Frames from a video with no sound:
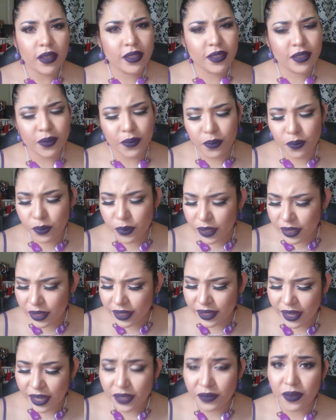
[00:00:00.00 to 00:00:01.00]
It's a
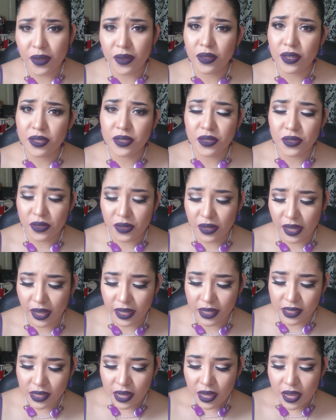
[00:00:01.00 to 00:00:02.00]
really nice foundation, you
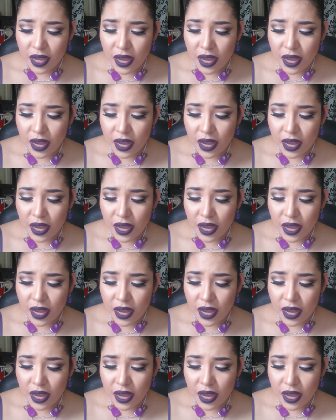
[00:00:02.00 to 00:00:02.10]
guys.